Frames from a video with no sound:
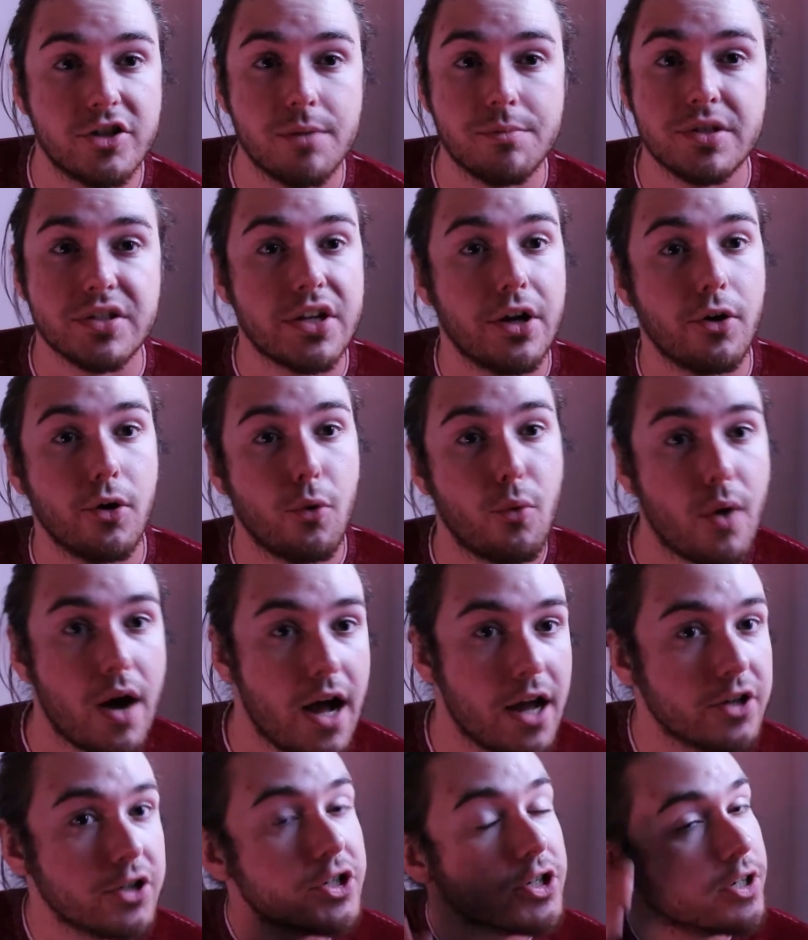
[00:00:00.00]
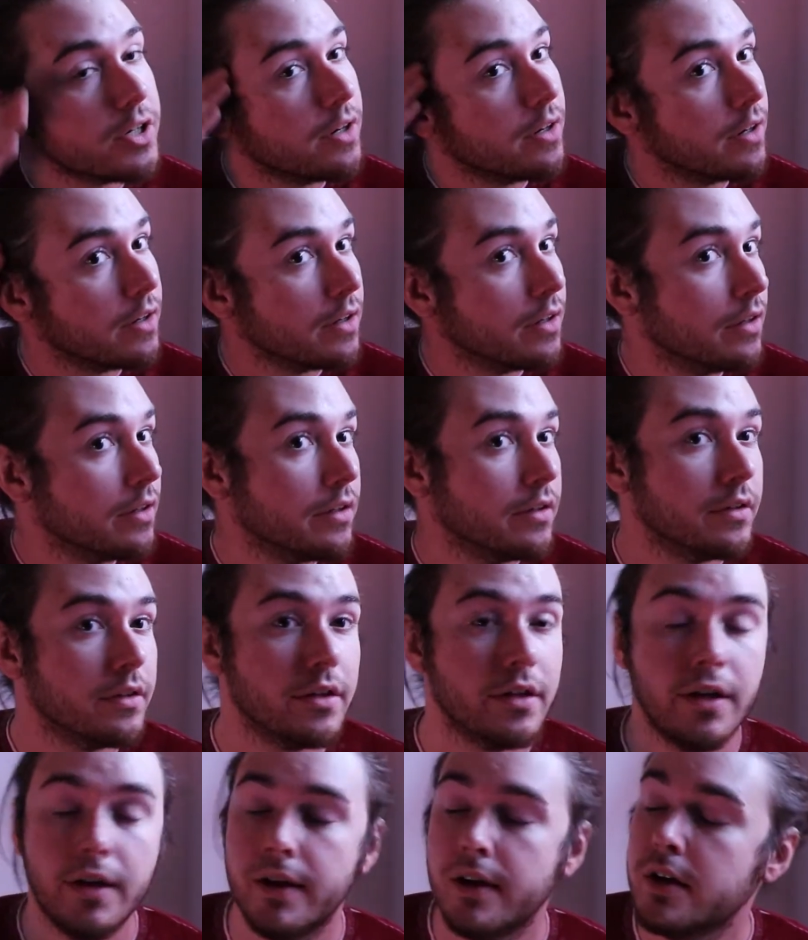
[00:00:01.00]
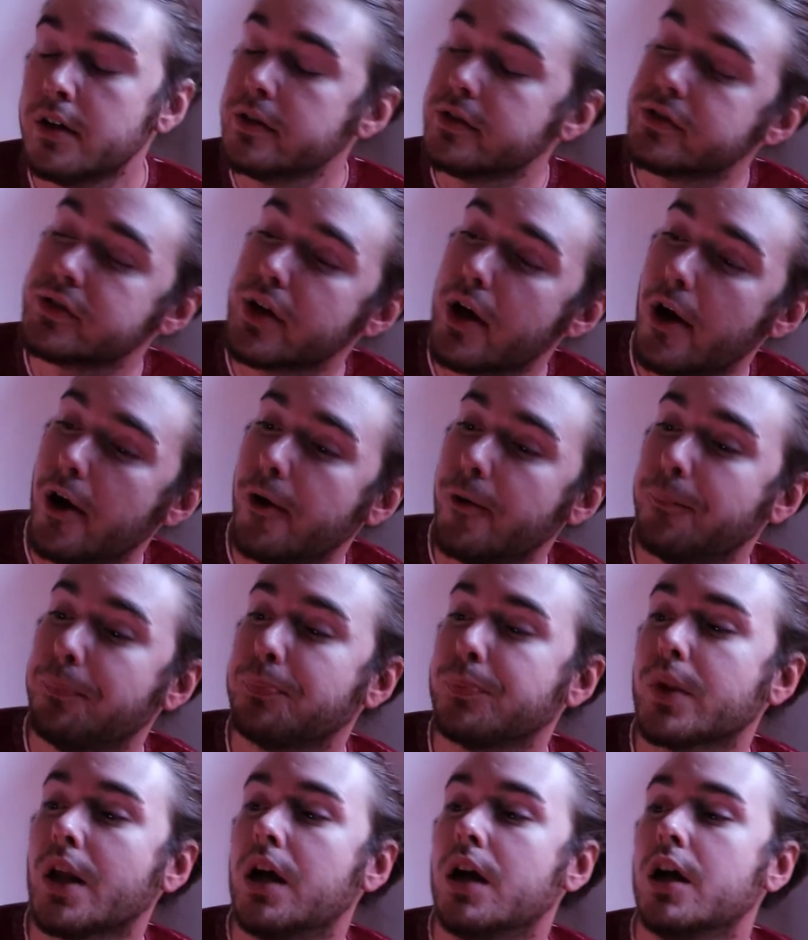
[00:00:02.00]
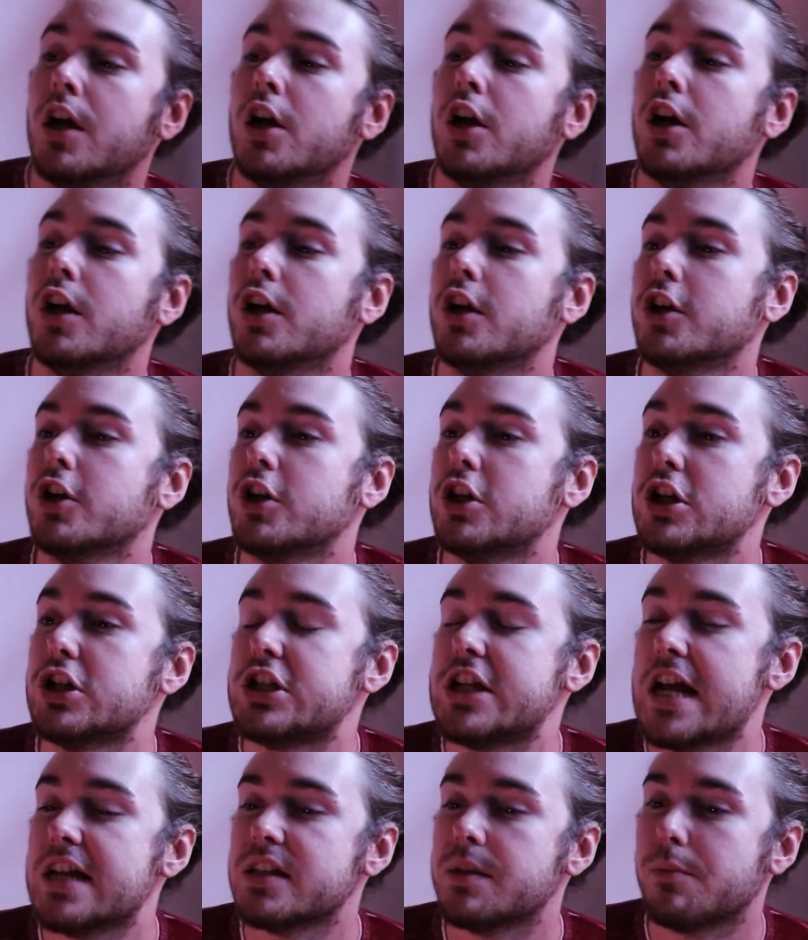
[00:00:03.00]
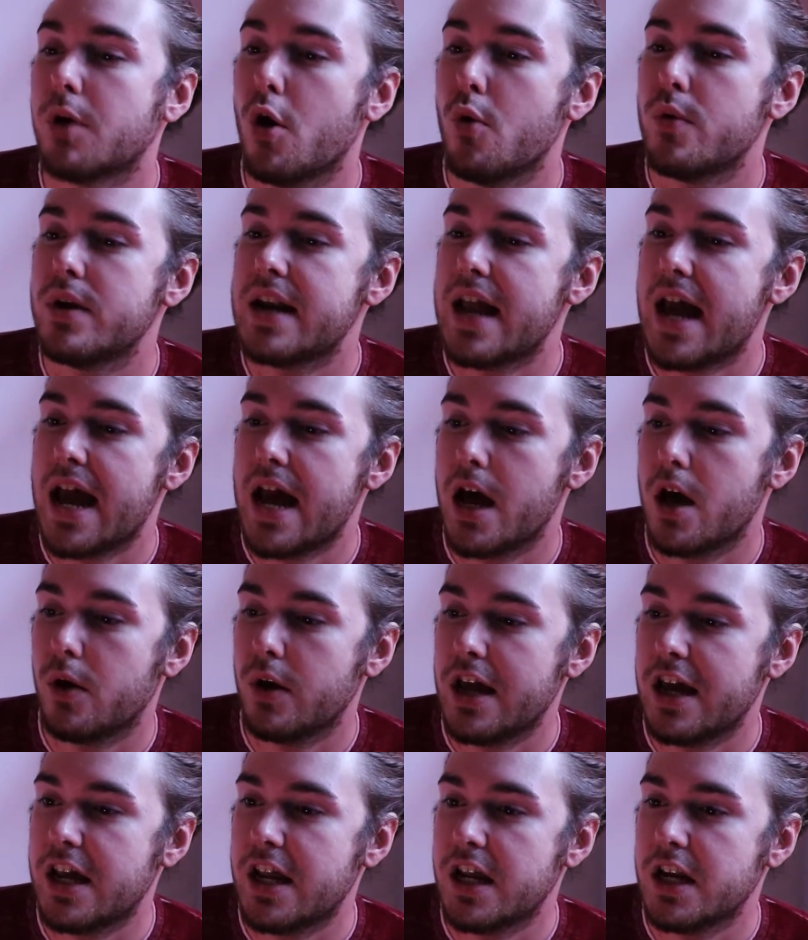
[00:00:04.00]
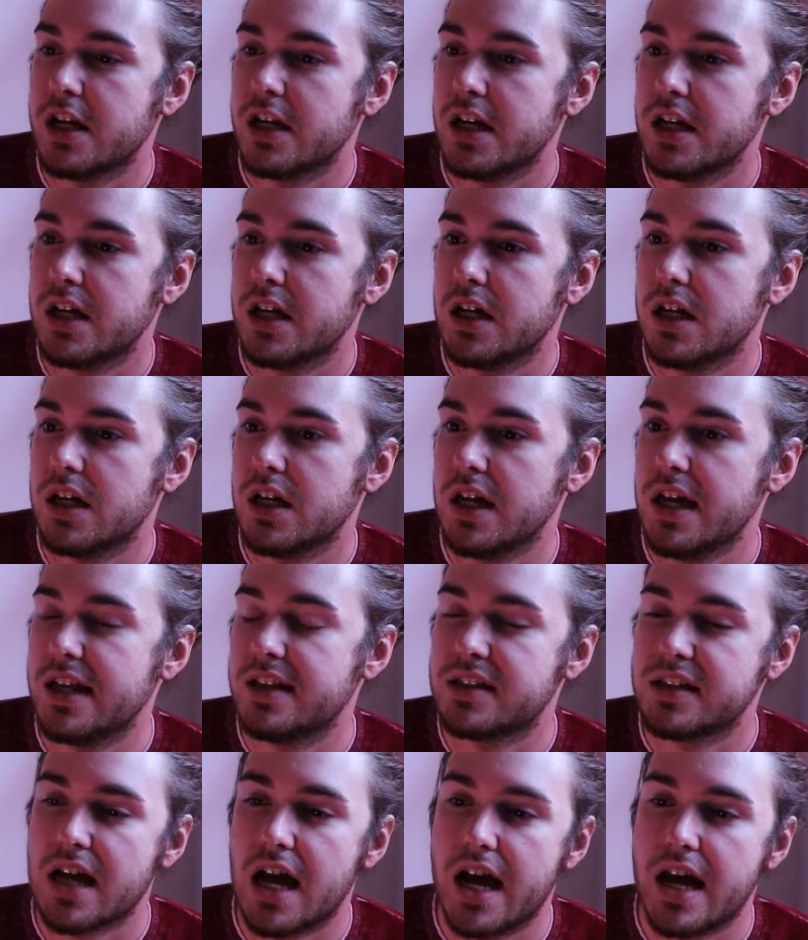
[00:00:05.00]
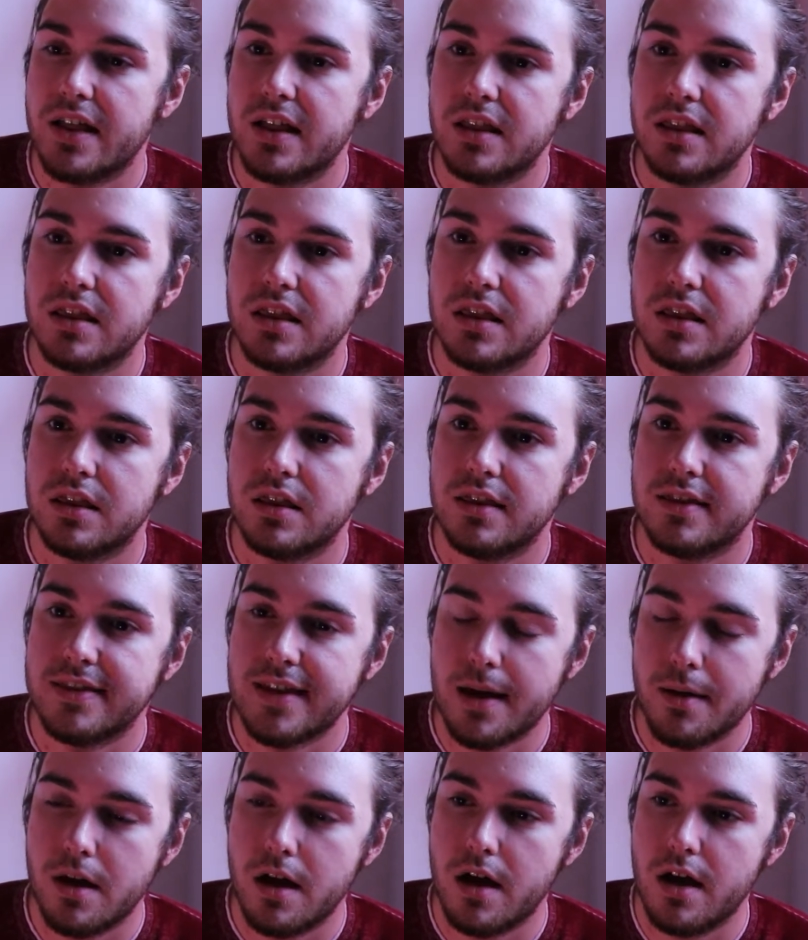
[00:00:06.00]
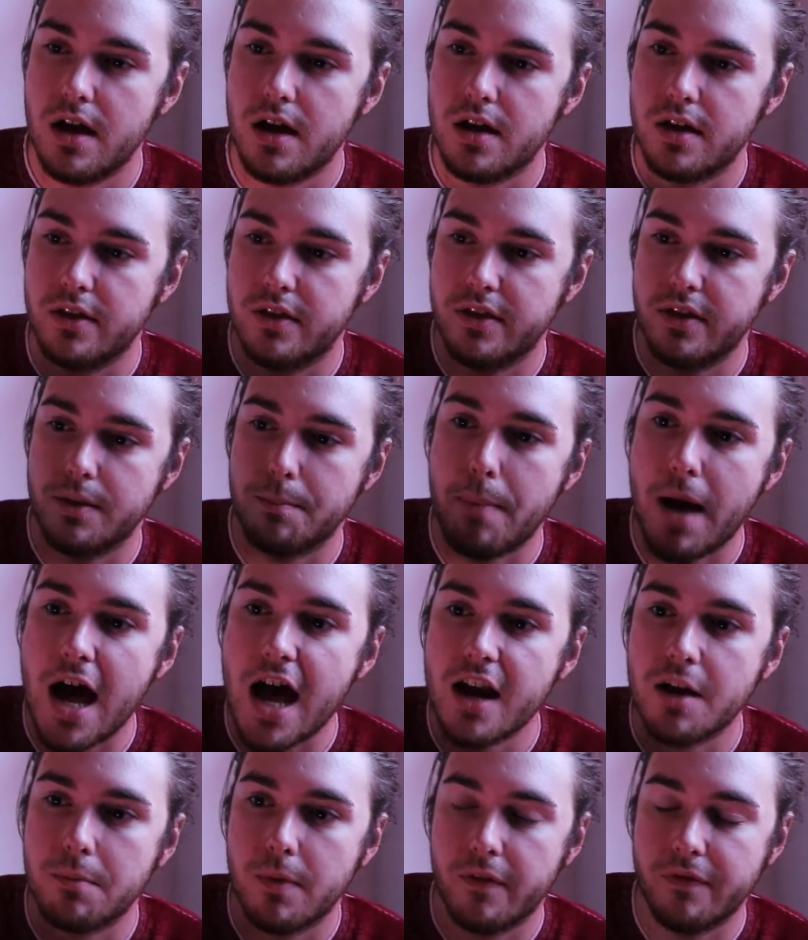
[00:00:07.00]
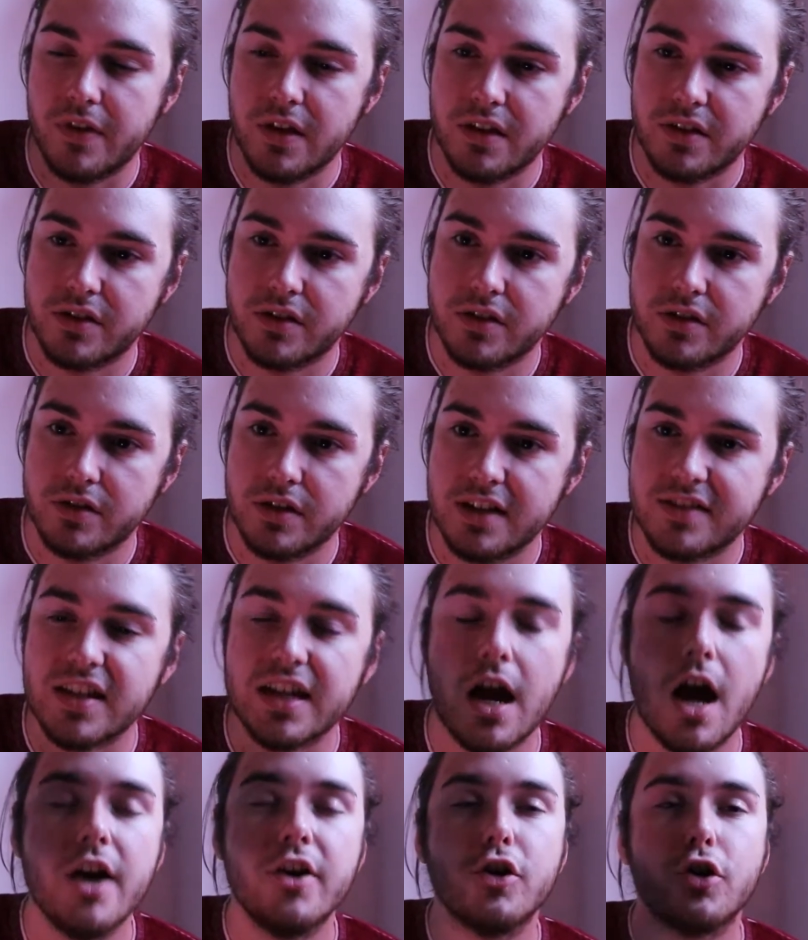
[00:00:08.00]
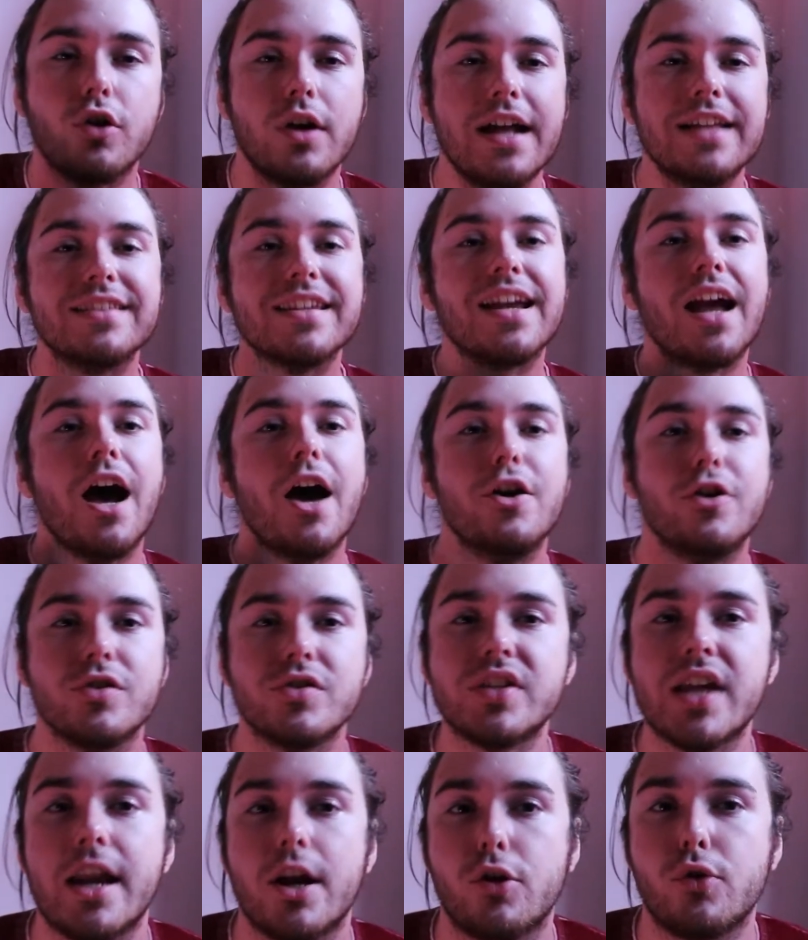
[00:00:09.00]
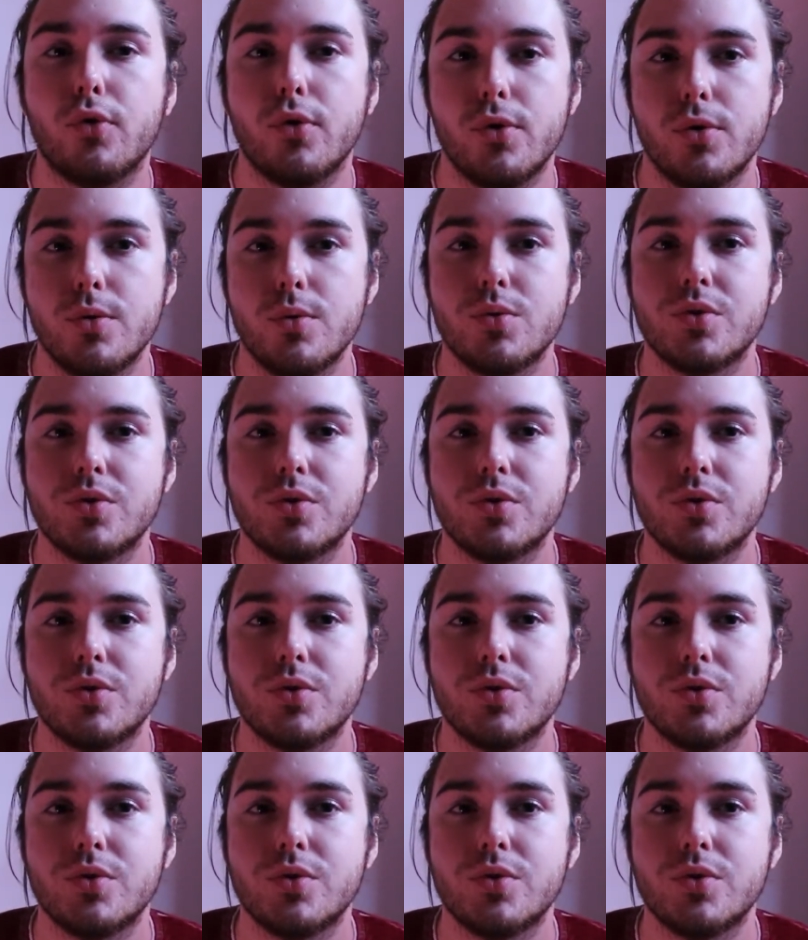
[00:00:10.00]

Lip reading: I'm just here to watch. So she ends up going down, and inside the bottom of this, it's like under Santa Cruz.